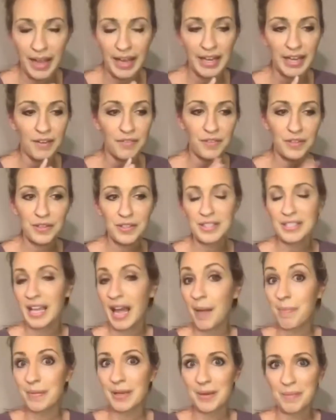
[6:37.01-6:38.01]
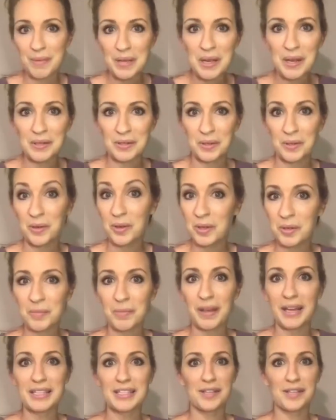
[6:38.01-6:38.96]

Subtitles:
And if you just happened to be on your rollerblades,